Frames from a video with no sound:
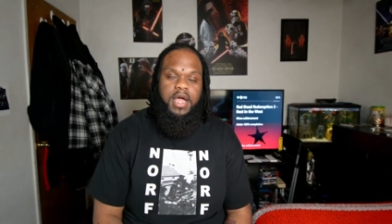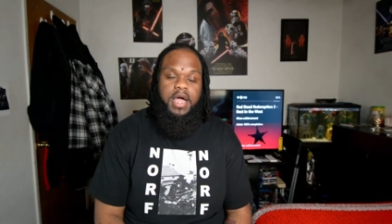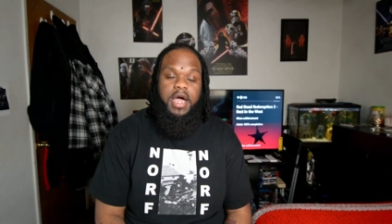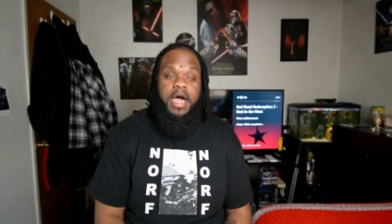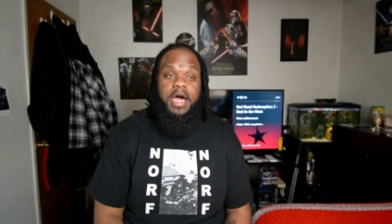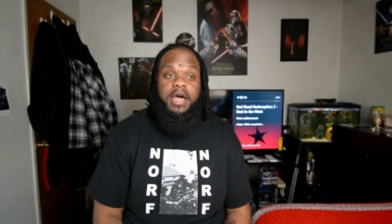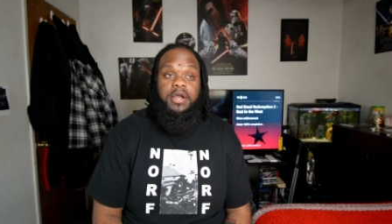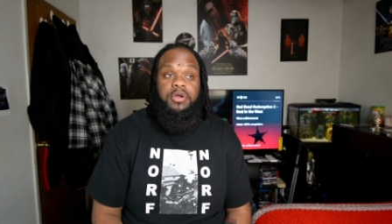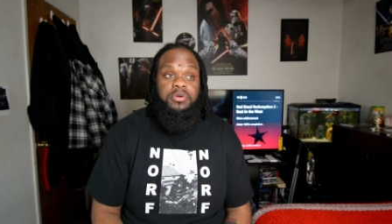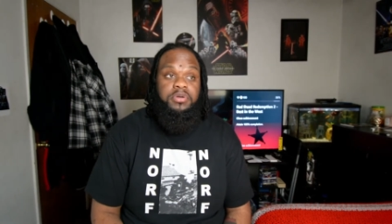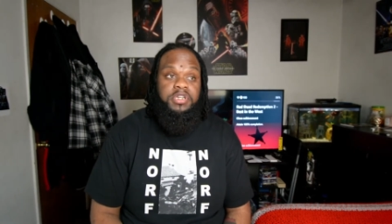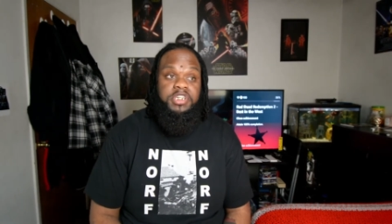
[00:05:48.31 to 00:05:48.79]

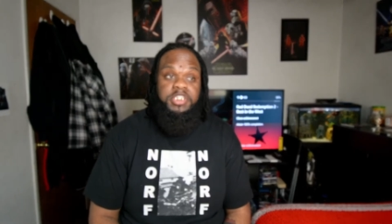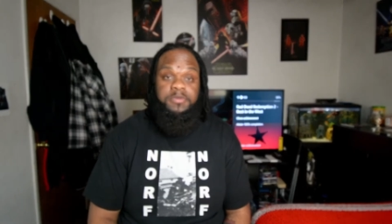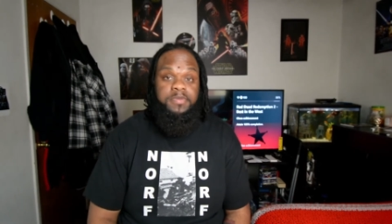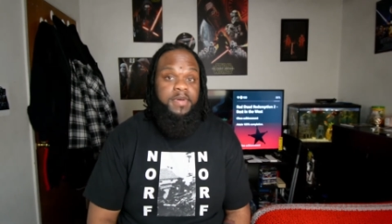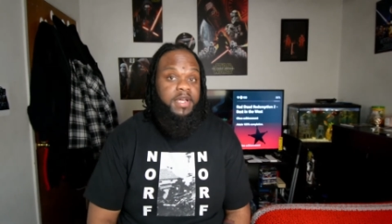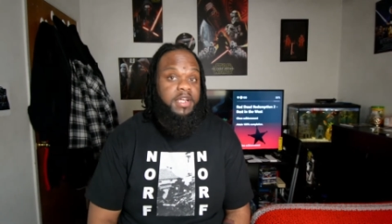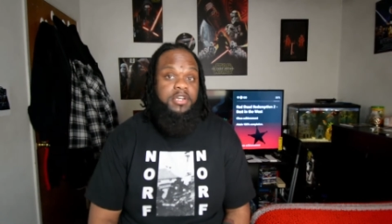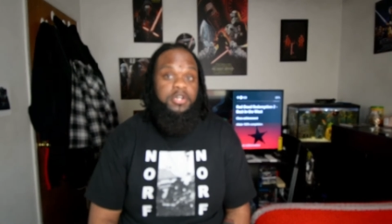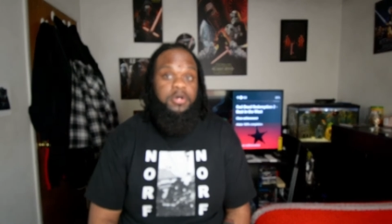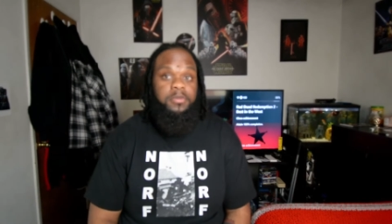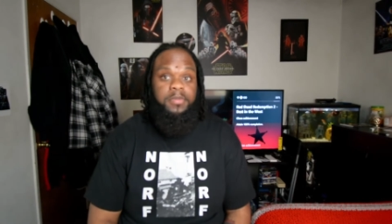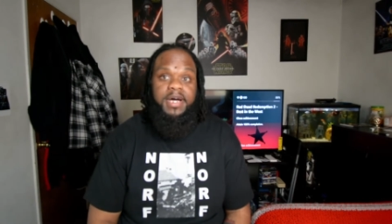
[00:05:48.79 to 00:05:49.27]
I don't
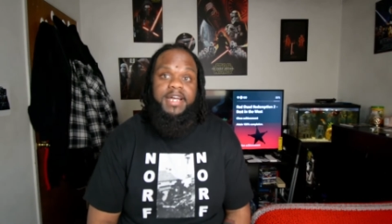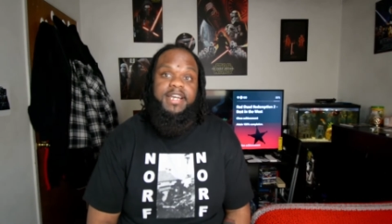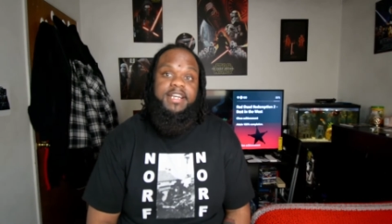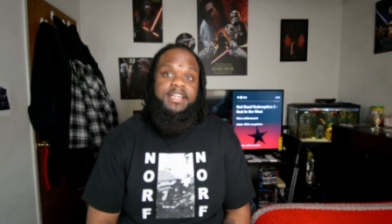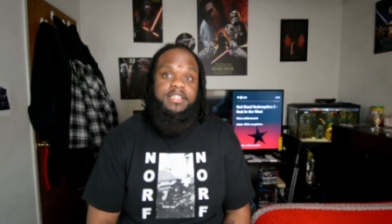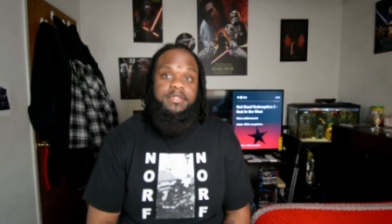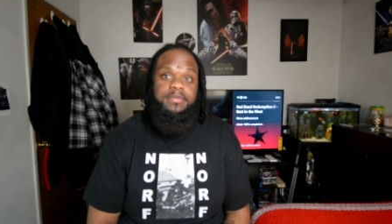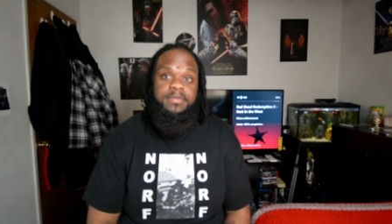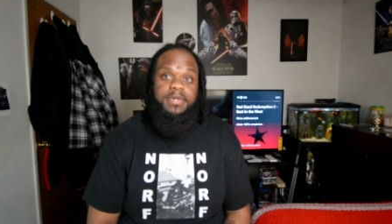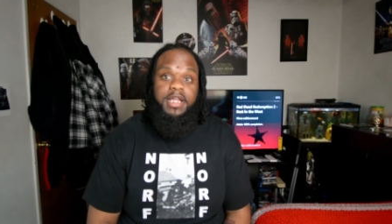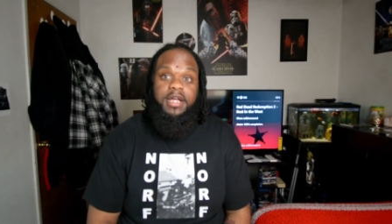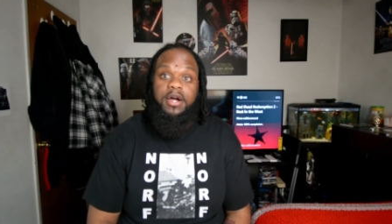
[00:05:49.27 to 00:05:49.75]
expect nobody
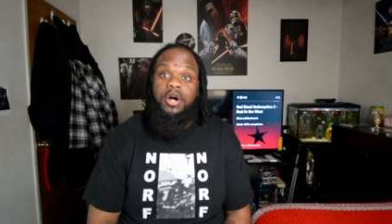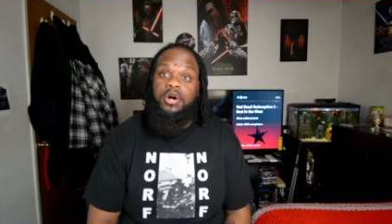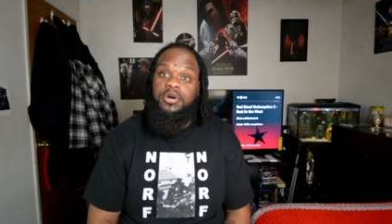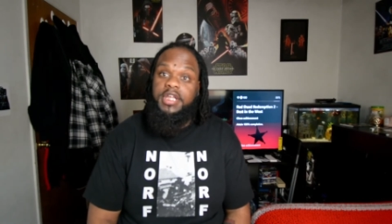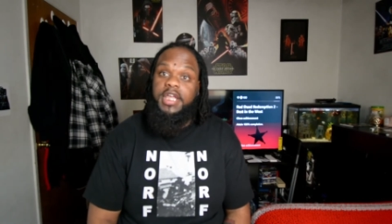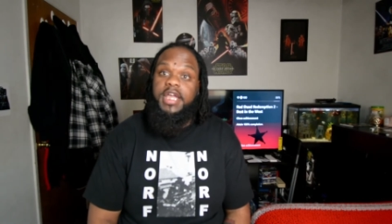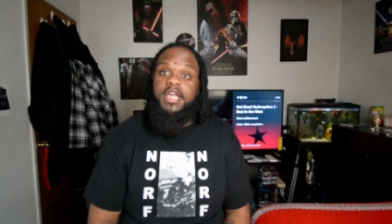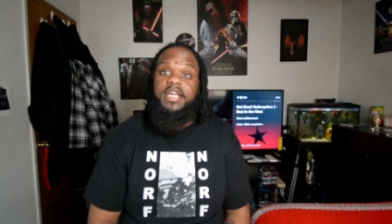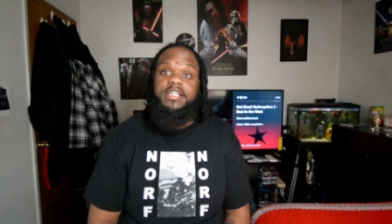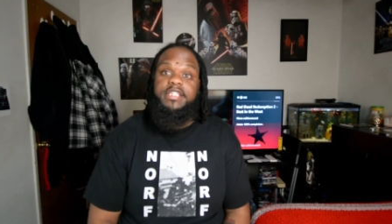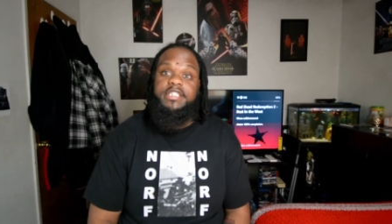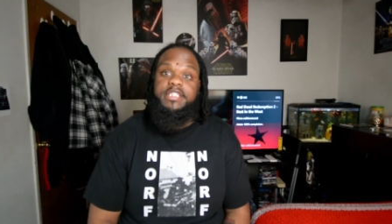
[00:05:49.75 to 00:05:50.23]
to be like, oh
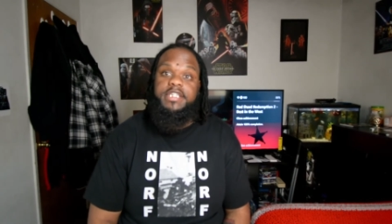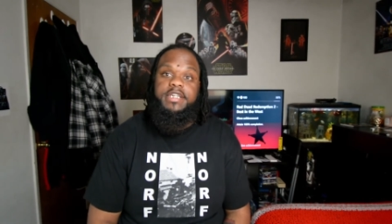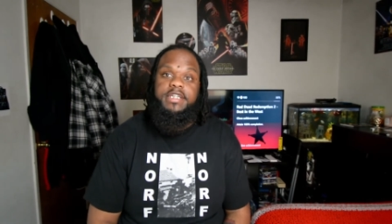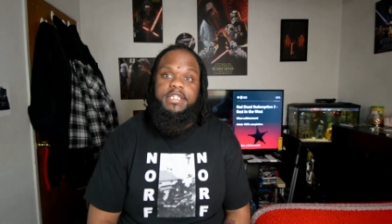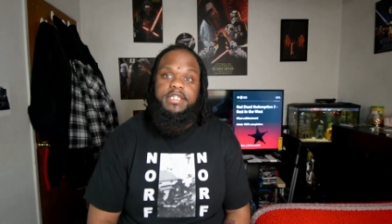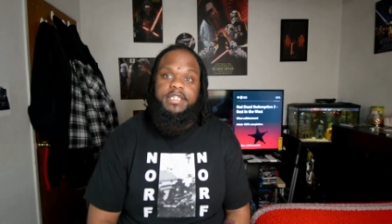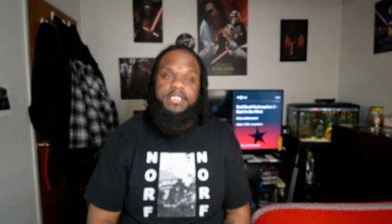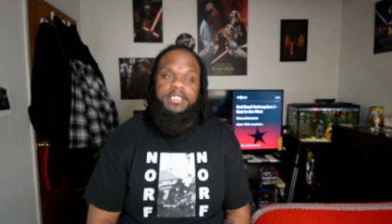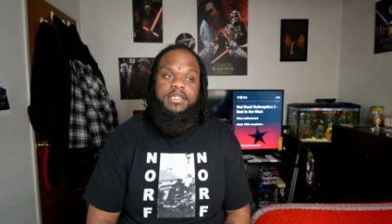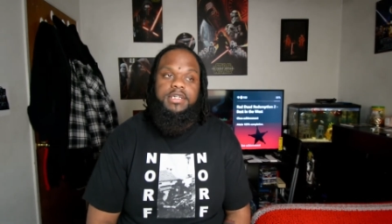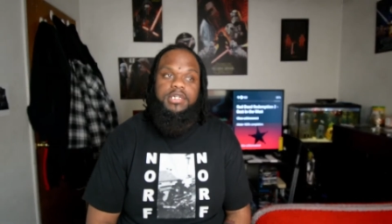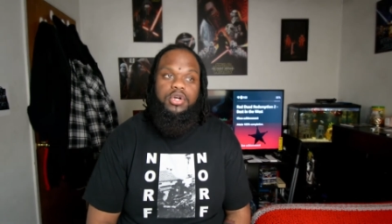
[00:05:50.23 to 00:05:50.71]
yeah, it's good.